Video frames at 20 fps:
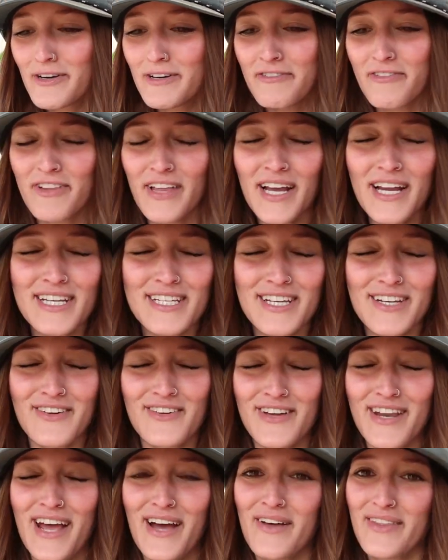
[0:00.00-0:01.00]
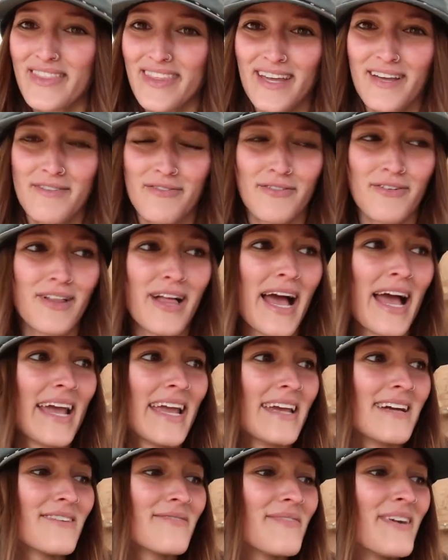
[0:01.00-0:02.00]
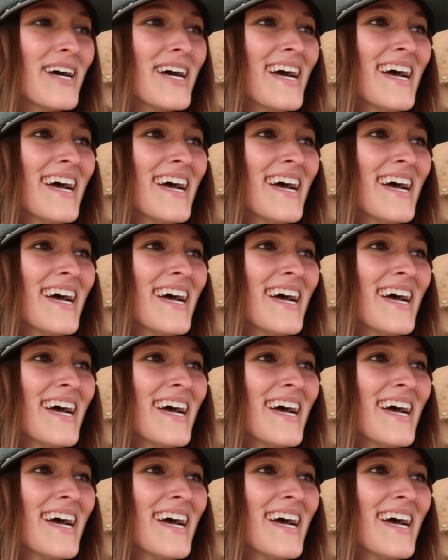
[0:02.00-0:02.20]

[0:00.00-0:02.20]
reflected on how thankful I am